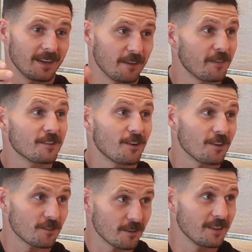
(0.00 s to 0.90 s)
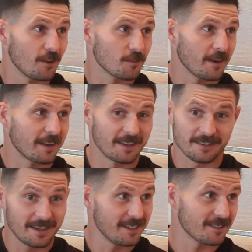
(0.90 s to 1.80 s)
If these guys are in those rankings,
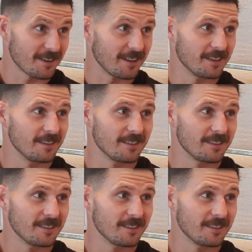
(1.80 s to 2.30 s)
any Australian